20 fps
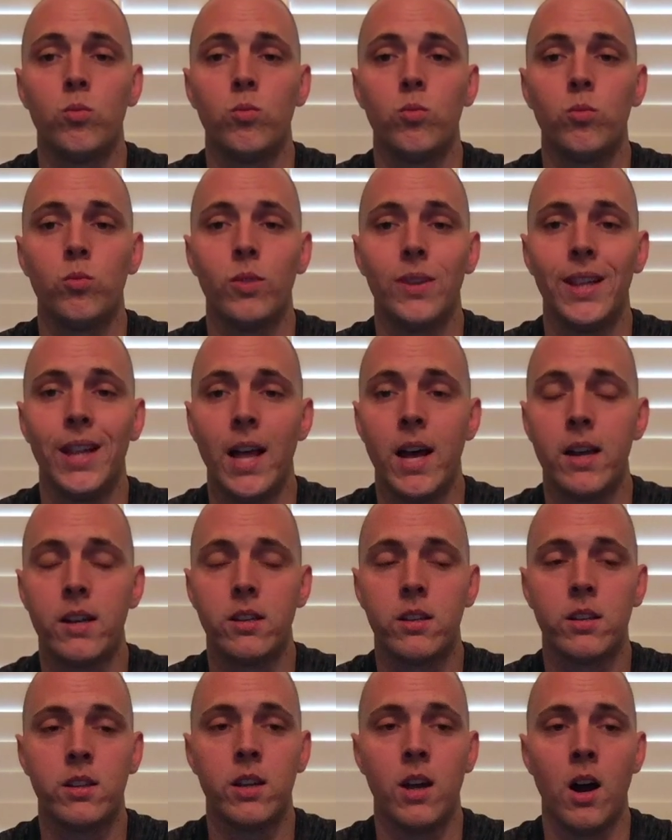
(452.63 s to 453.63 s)

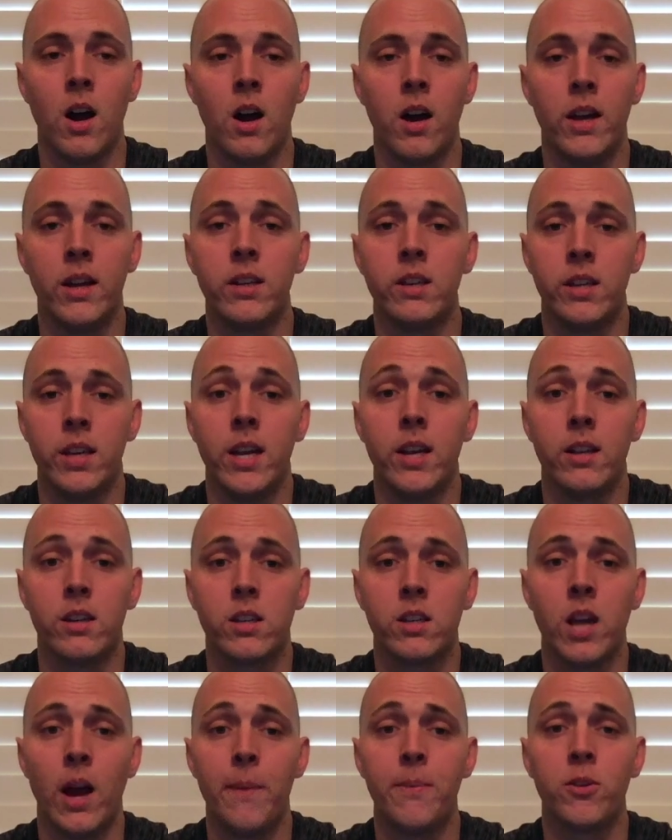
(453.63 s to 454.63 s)
less intense
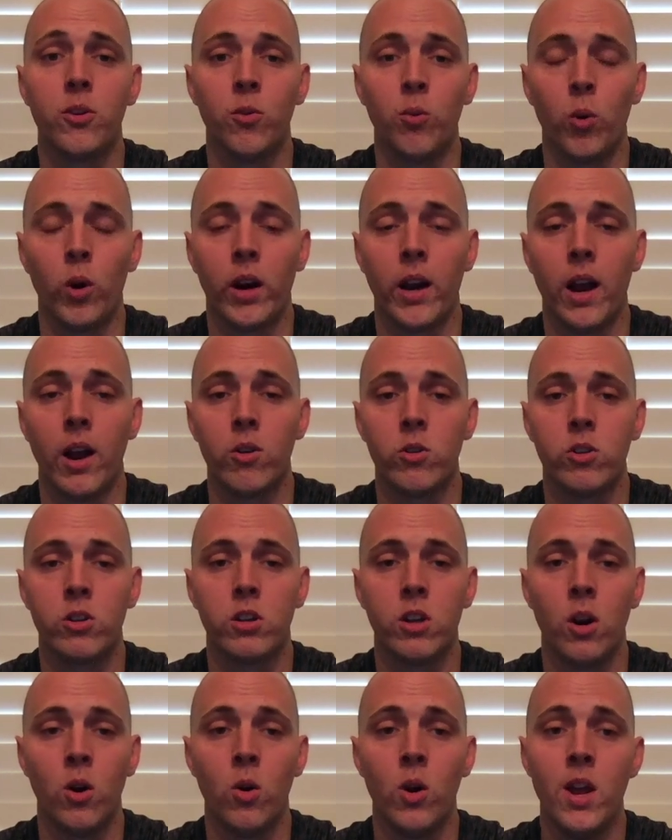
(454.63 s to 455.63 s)
types of workouts.
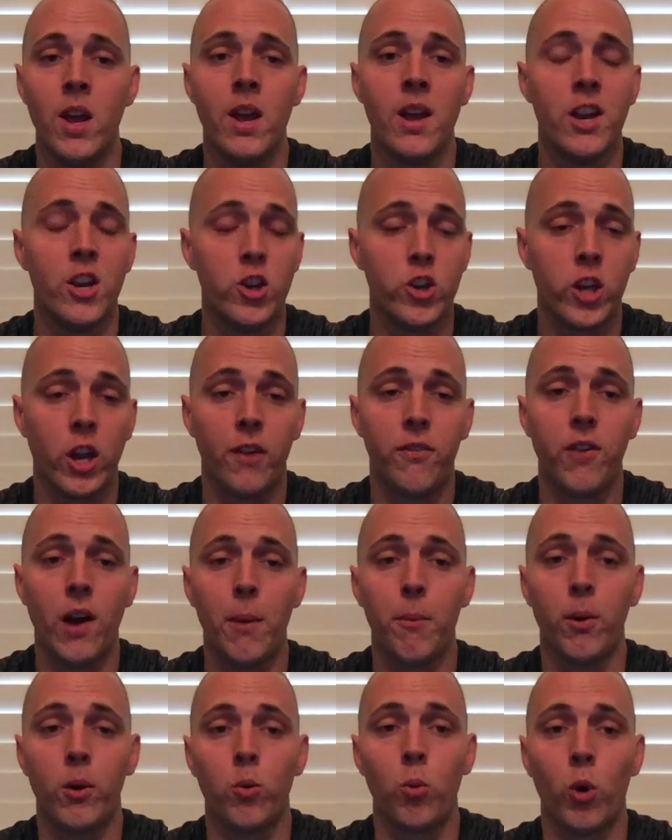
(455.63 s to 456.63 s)
So you just got to find
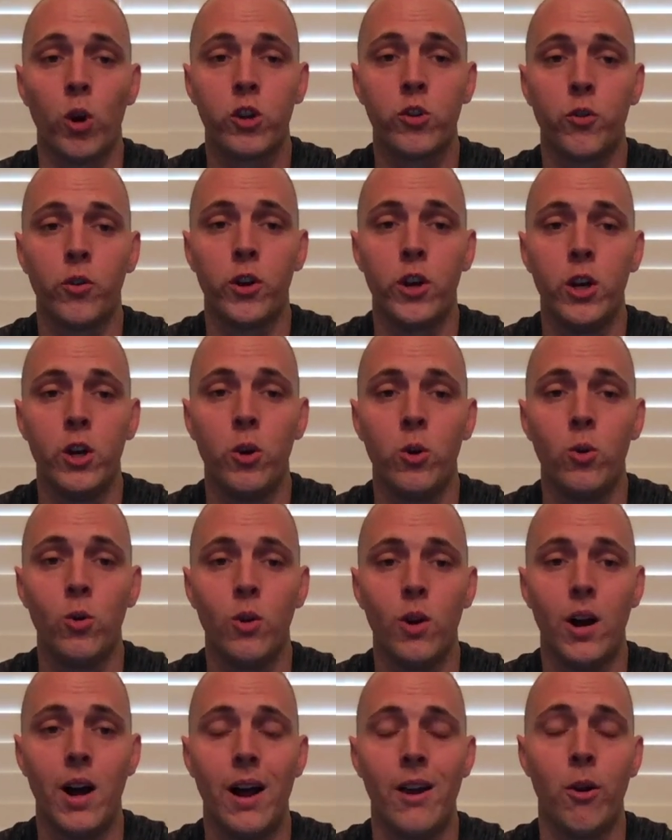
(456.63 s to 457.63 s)
what works for
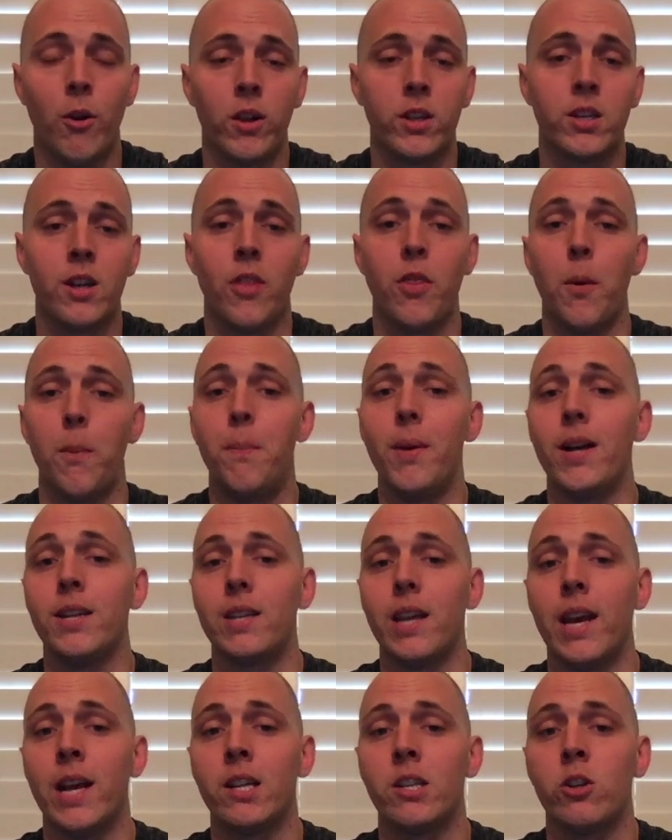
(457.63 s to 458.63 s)
you. I know that's not the best
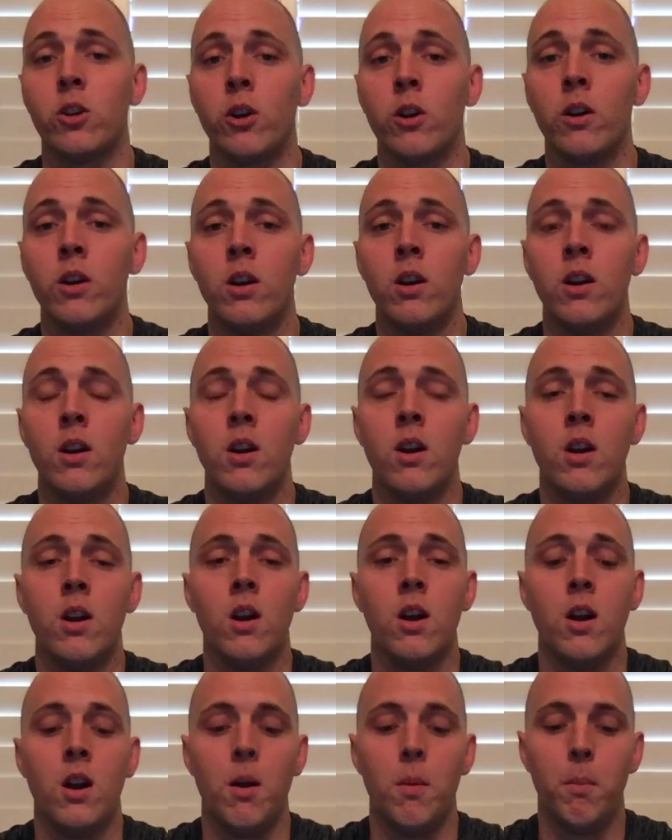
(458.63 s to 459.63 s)
answer,
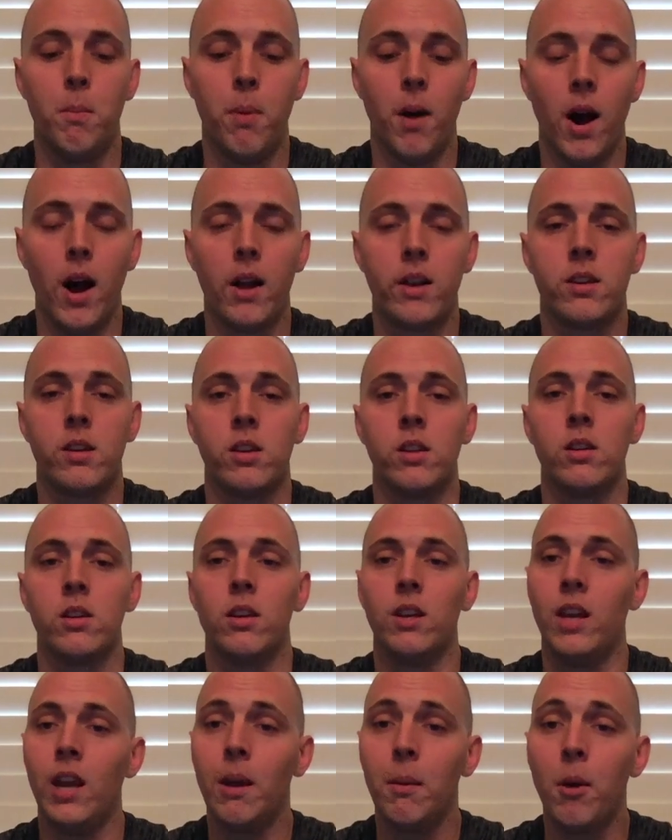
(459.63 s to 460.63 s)
but
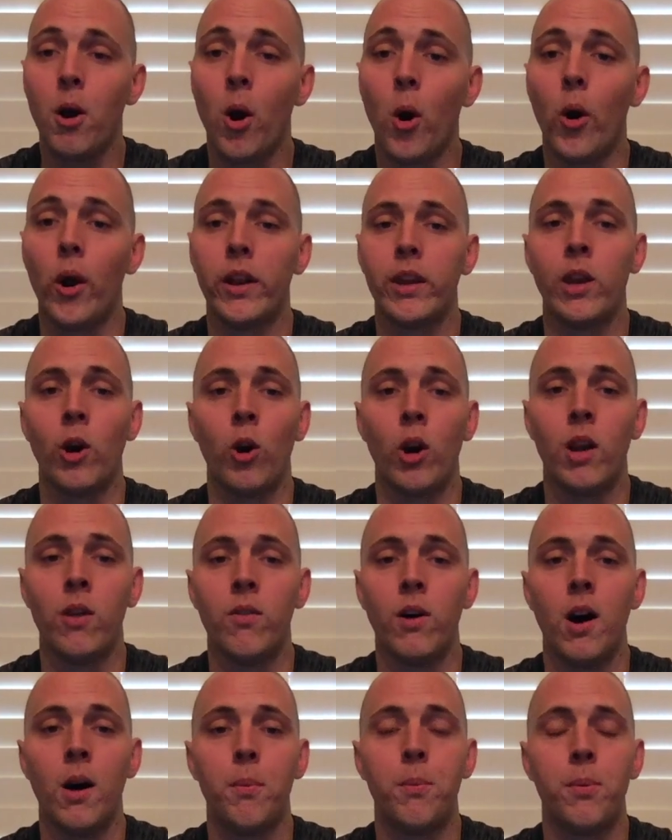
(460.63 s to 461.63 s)
keep going. Don't give
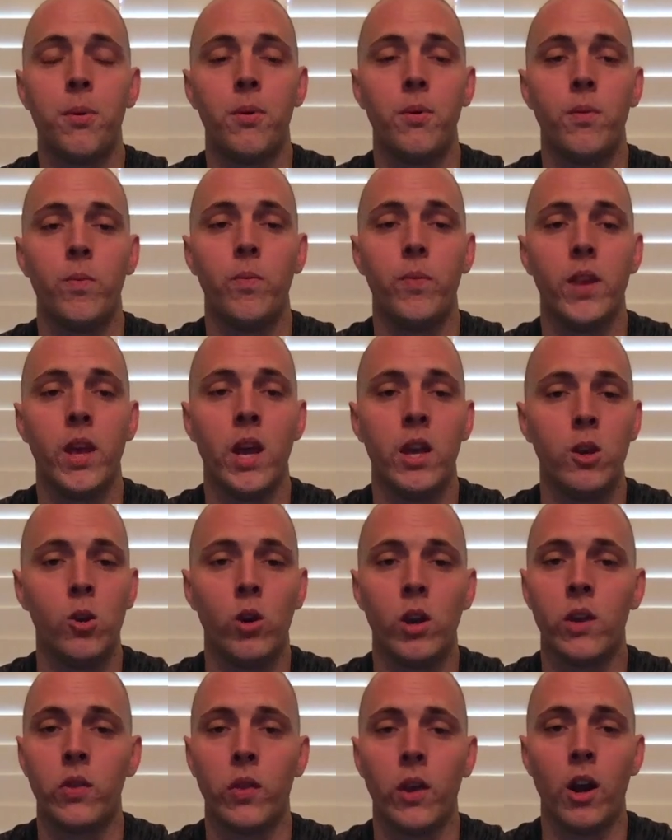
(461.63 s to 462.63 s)
up, and you'll
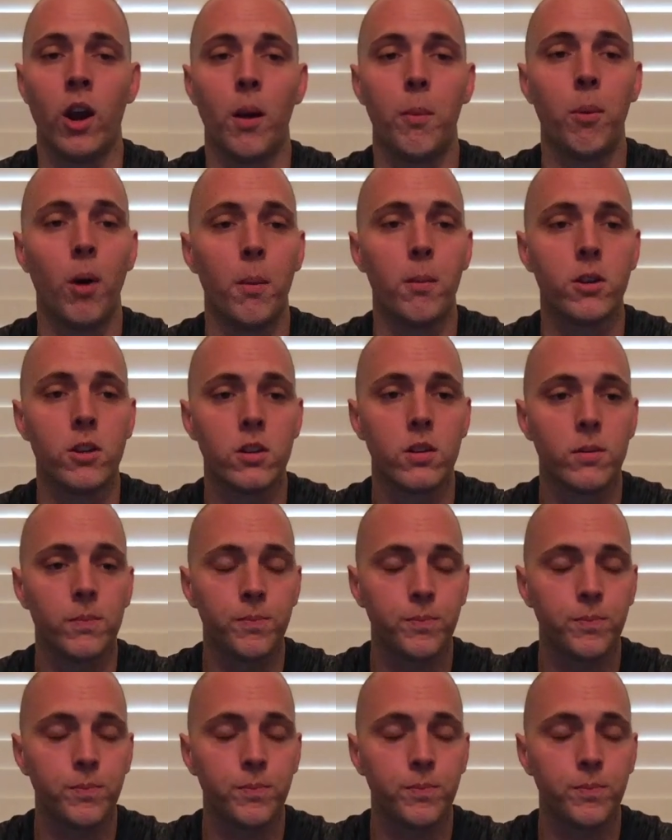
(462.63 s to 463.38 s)
get there. I promise.